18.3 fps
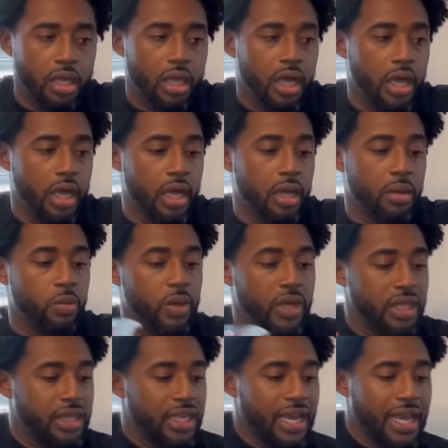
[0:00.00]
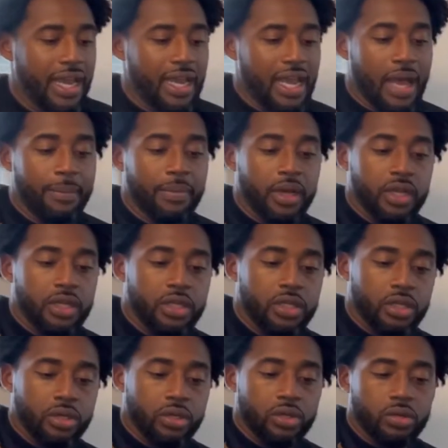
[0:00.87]
With that, I'm gonna
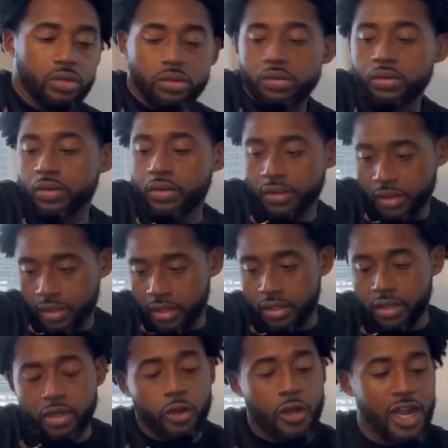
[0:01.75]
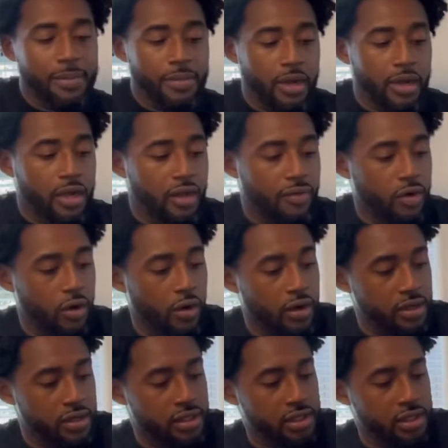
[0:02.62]
do creamer, of course.